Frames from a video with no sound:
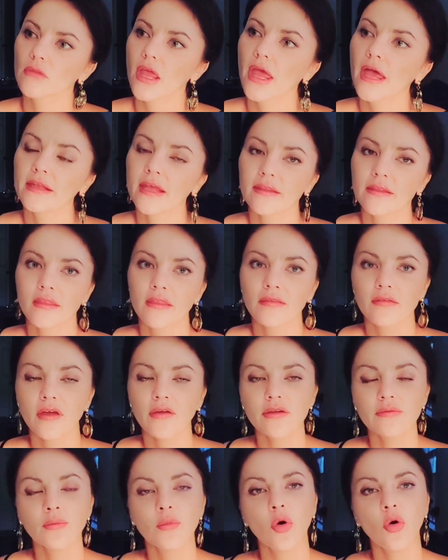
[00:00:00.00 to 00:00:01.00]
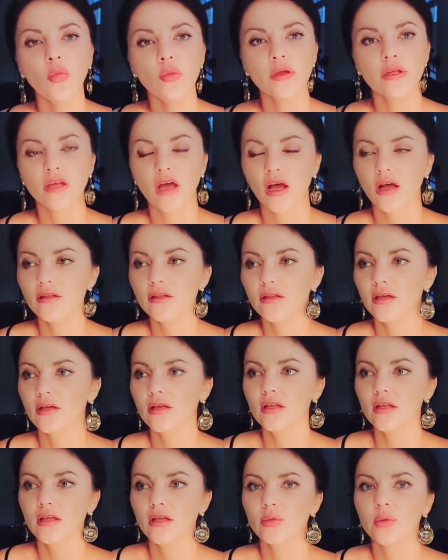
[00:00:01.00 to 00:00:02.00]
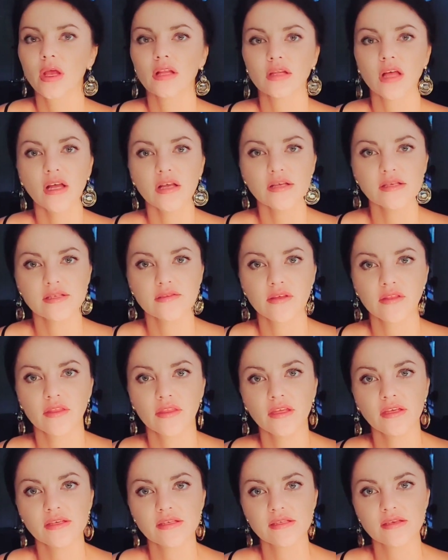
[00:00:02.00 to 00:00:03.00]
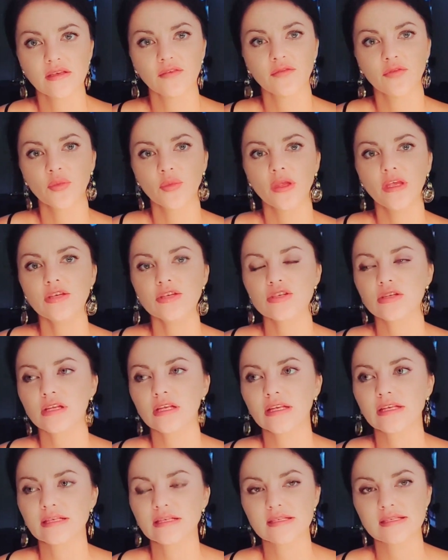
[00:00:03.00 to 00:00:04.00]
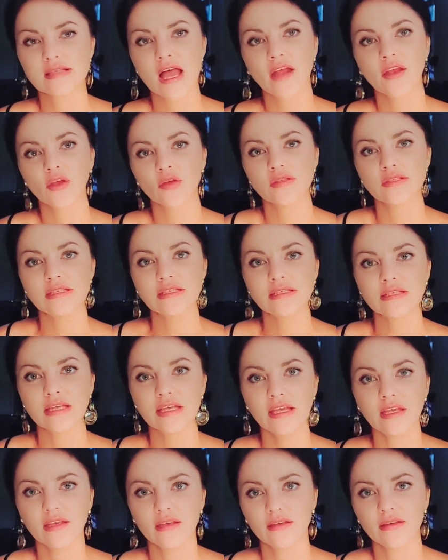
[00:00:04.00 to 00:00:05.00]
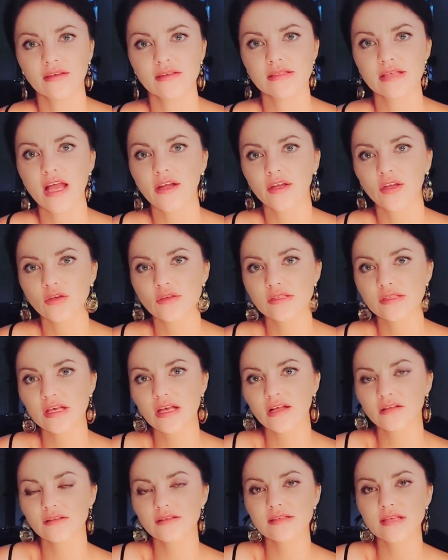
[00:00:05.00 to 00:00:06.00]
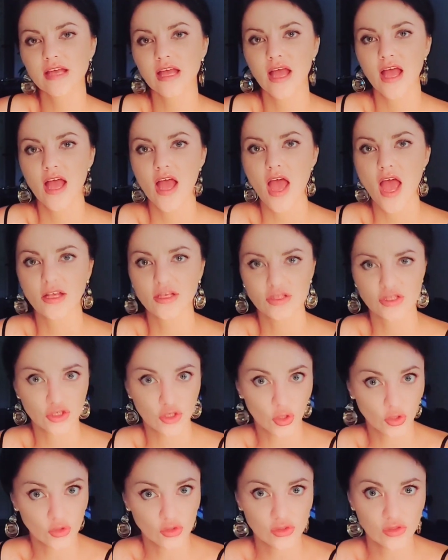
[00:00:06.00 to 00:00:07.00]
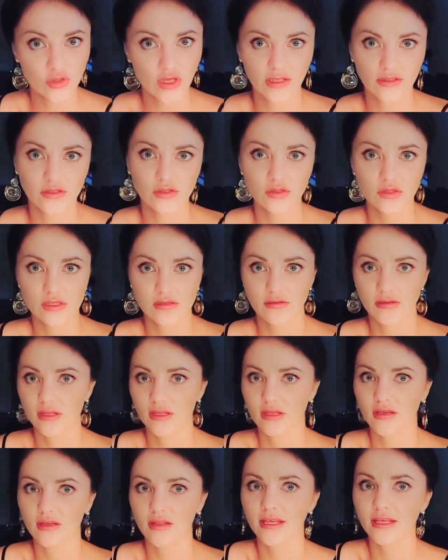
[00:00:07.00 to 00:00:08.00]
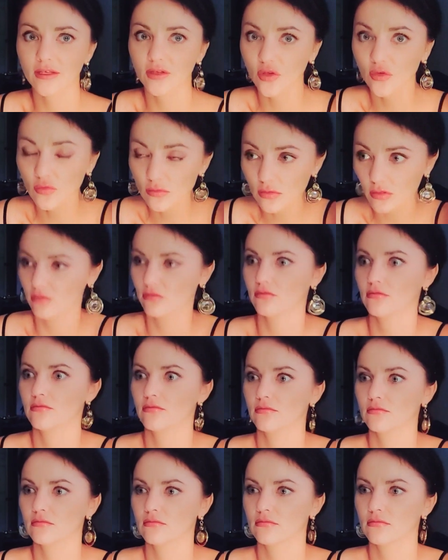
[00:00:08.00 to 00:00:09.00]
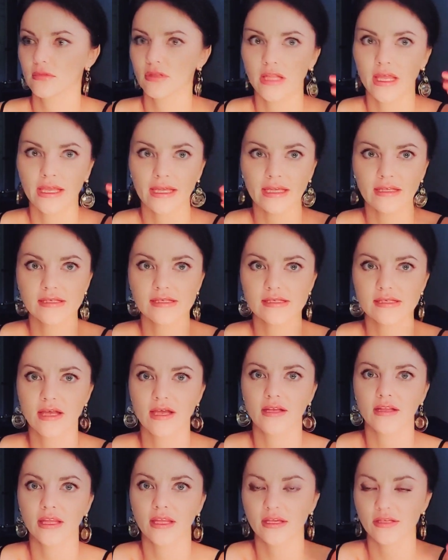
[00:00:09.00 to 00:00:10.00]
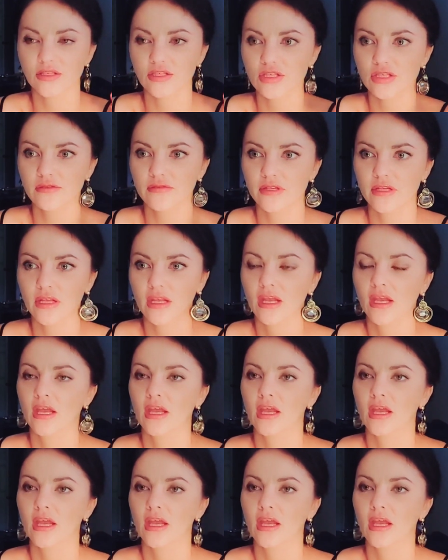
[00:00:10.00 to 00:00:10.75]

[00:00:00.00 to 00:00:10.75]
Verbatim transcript: And at the very moment, Anna realized that this information is inside her D N A, inside her cells. And she also can do, like, you know, like insight, like a shift.